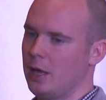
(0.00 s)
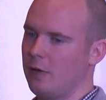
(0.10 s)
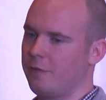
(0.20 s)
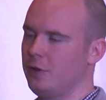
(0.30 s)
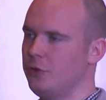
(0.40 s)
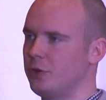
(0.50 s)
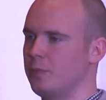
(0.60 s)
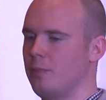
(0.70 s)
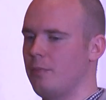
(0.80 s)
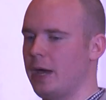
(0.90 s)
filter
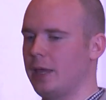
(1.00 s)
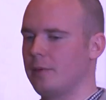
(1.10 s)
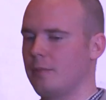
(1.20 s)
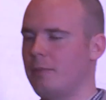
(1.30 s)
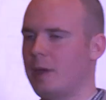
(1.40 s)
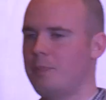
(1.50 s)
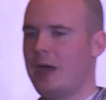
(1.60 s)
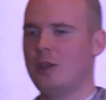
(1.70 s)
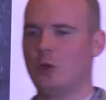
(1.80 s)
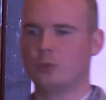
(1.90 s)
my
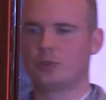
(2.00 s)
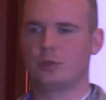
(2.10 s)
payloads.